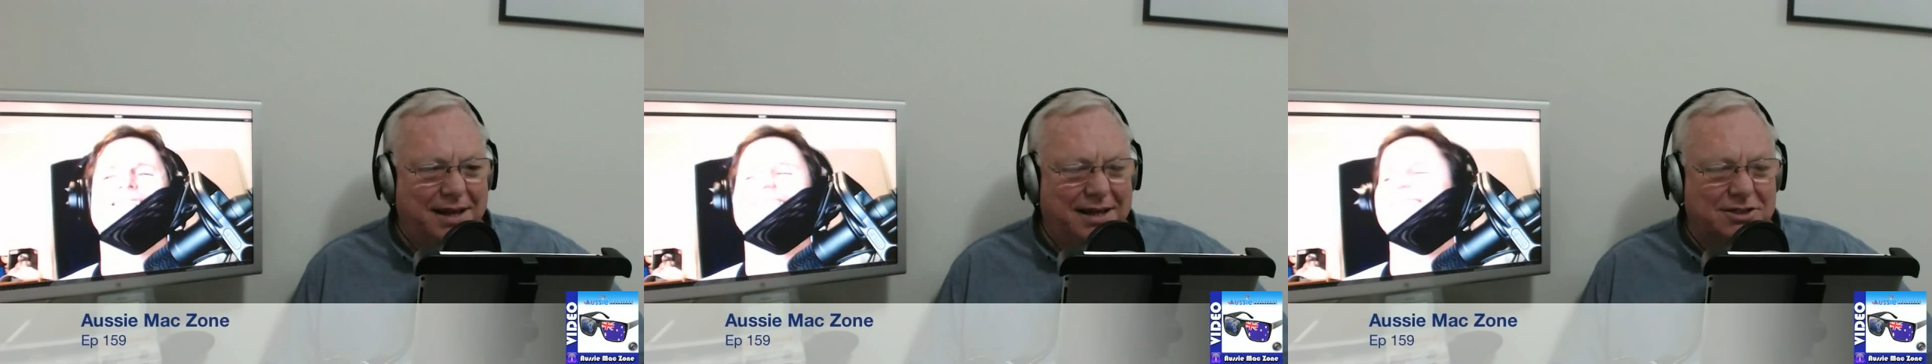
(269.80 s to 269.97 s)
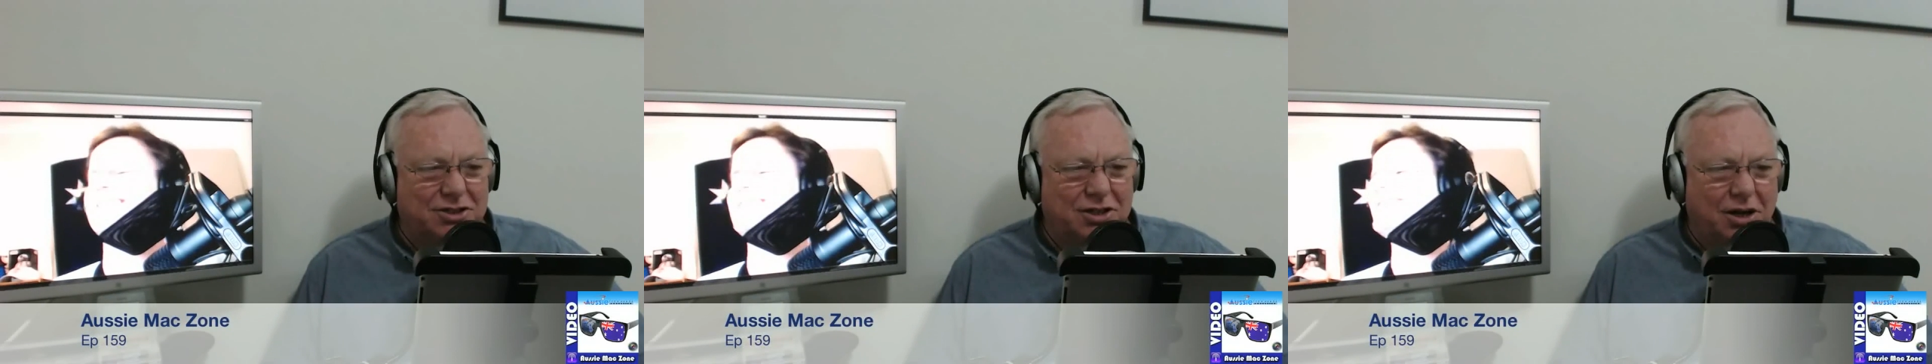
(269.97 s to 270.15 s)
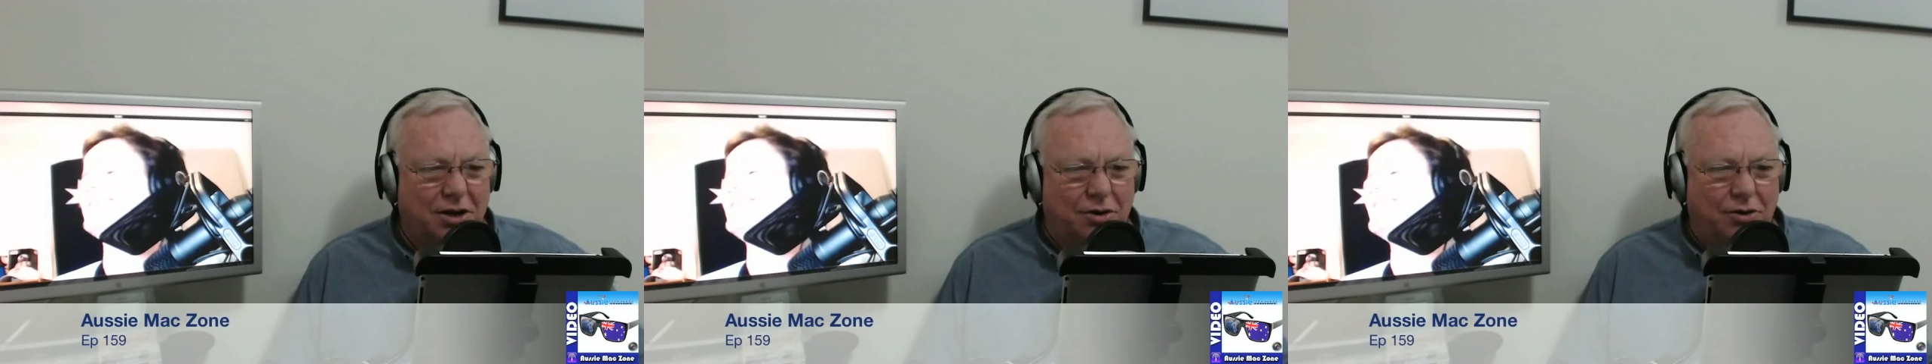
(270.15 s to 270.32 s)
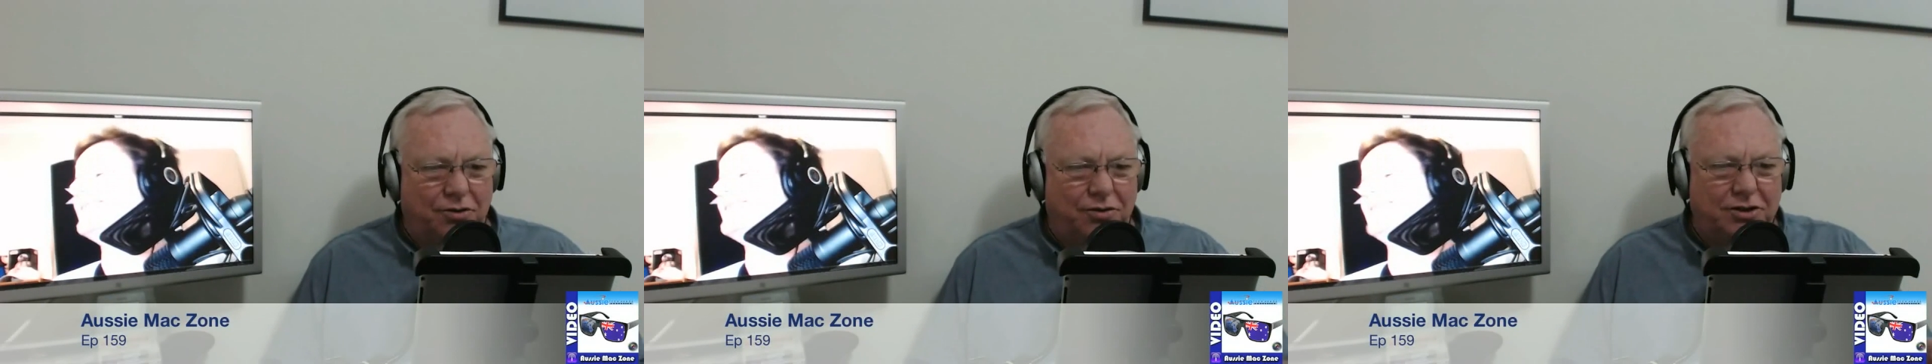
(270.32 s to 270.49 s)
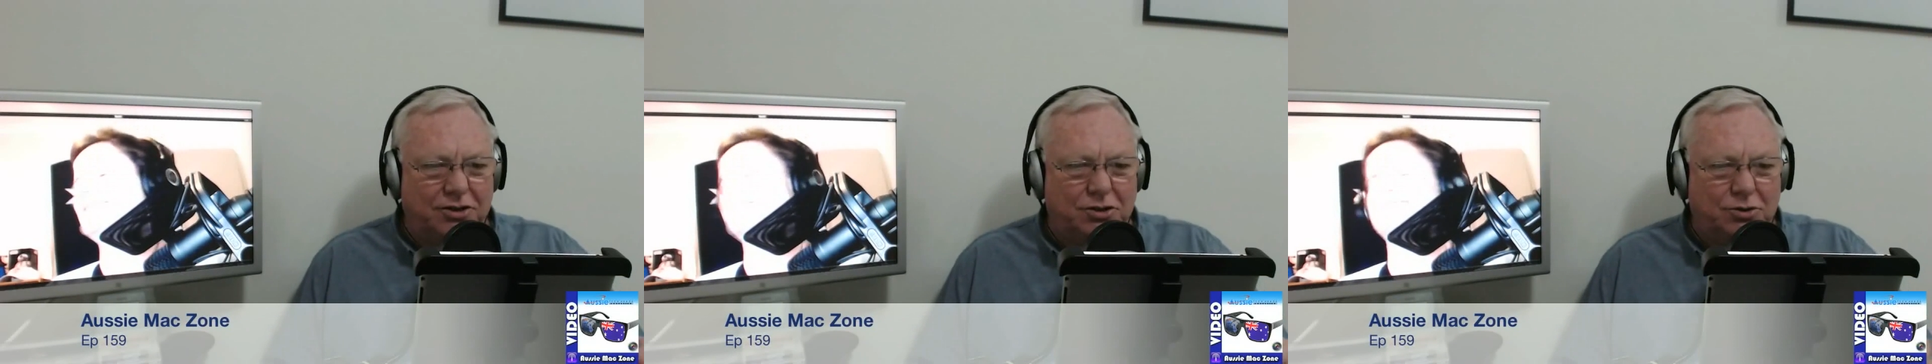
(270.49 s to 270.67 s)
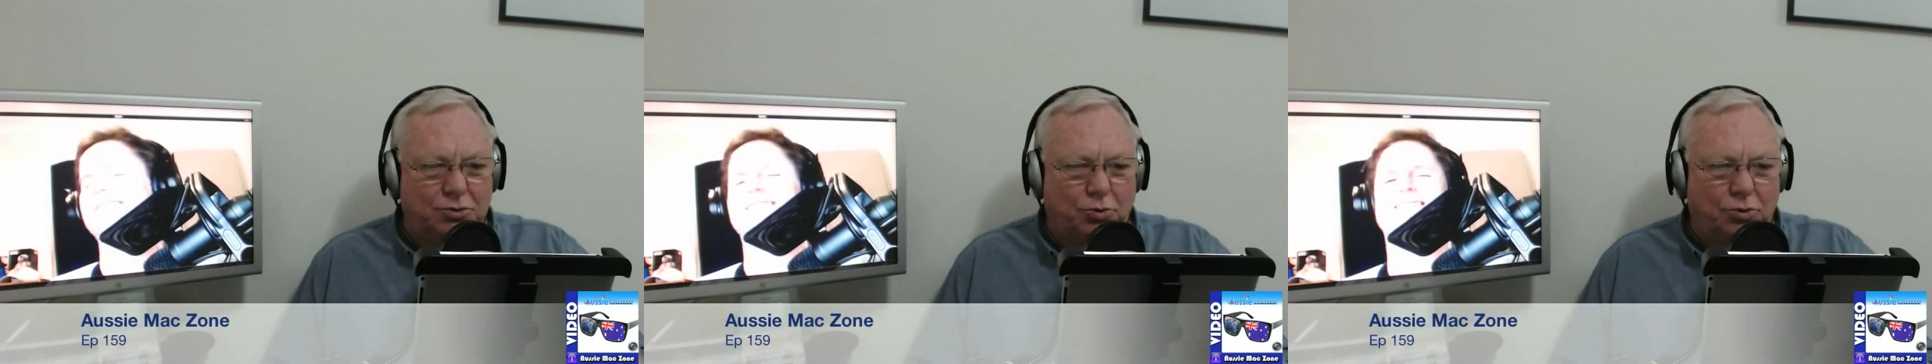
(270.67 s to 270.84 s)
So
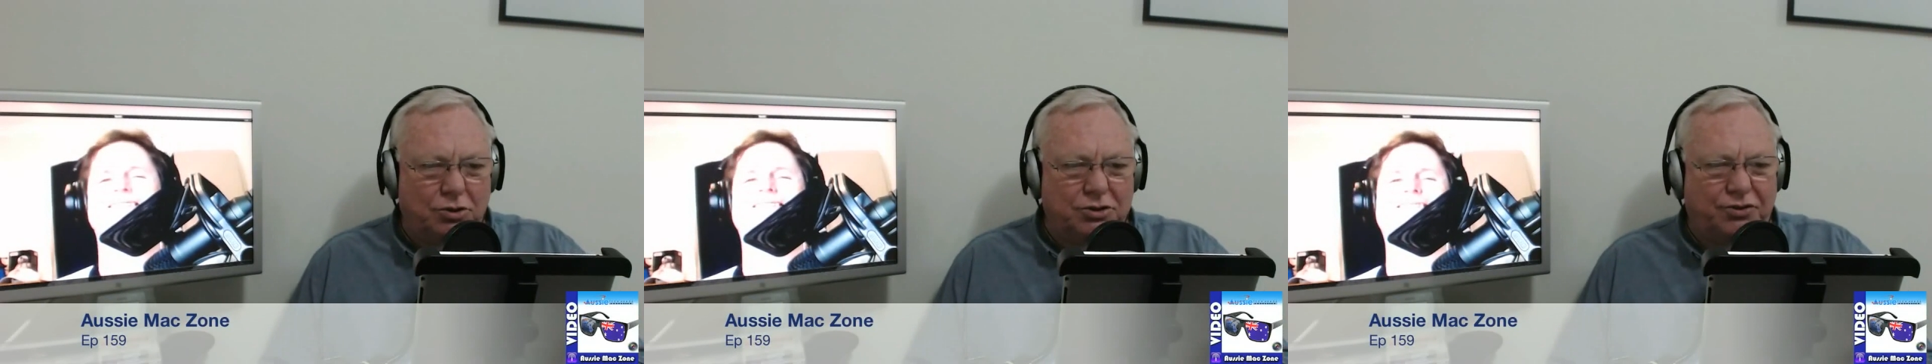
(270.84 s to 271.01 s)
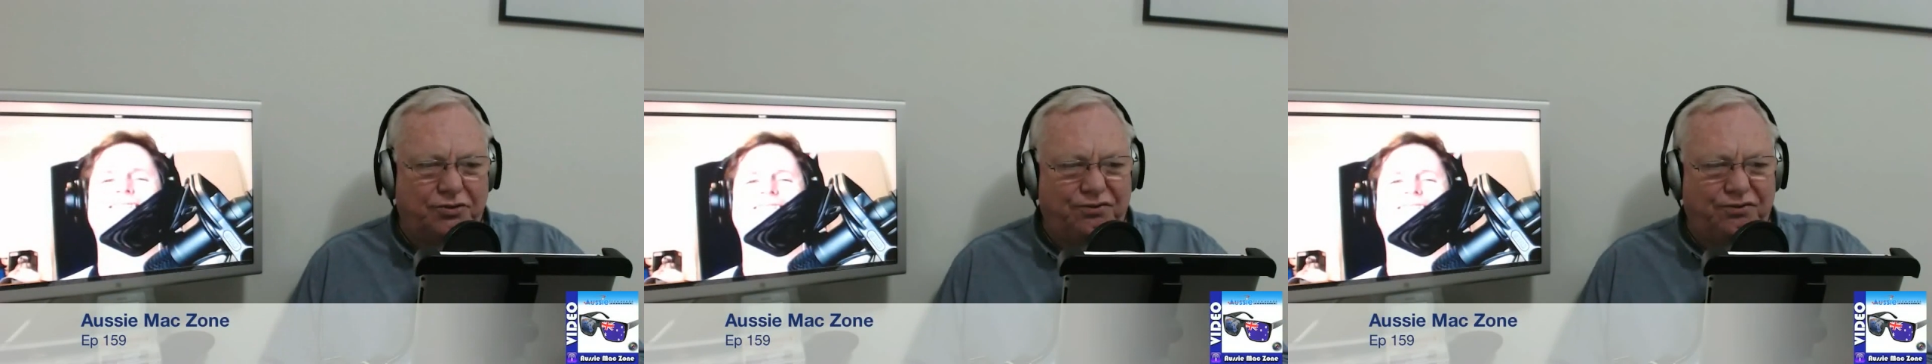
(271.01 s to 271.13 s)
this was